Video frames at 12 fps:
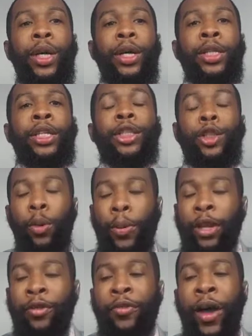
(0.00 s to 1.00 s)
There's so
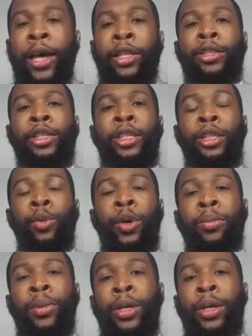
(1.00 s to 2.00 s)
many factors into
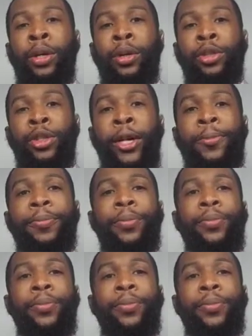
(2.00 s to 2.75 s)
where Boogie goes, right?